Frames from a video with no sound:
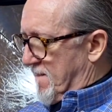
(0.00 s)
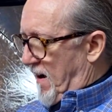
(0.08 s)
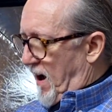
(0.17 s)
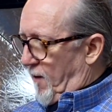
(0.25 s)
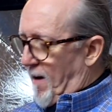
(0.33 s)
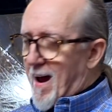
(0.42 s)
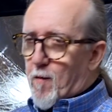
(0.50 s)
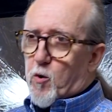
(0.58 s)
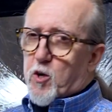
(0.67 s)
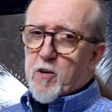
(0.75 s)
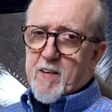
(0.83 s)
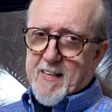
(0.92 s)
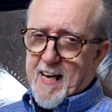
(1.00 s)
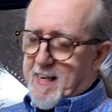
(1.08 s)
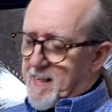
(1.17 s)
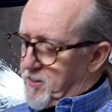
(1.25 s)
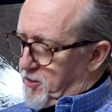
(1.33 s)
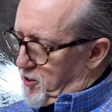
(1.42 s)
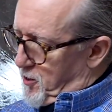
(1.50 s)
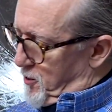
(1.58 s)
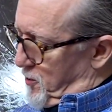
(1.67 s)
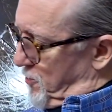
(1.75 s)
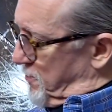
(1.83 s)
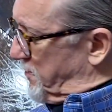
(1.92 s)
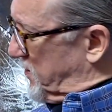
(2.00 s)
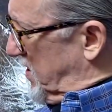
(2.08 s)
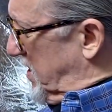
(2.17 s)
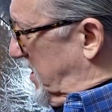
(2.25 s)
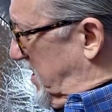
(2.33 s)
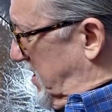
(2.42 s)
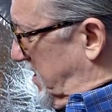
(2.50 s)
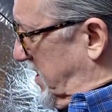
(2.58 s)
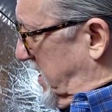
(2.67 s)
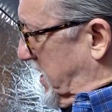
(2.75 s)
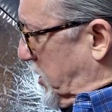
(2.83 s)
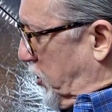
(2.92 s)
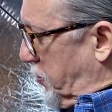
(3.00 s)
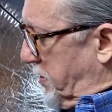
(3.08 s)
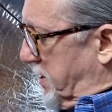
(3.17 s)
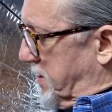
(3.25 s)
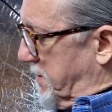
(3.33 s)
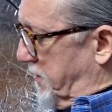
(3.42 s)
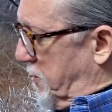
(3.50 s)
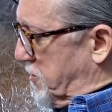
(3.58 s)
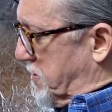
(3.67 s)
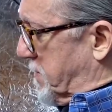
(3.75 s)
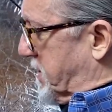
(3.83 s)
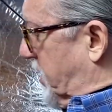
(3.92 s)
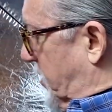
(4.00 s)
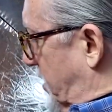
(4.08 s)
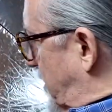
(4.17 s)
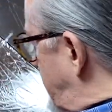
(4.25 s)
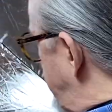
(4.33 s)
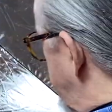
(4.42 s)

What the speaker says: All right, we're going to get into the included diffusion material.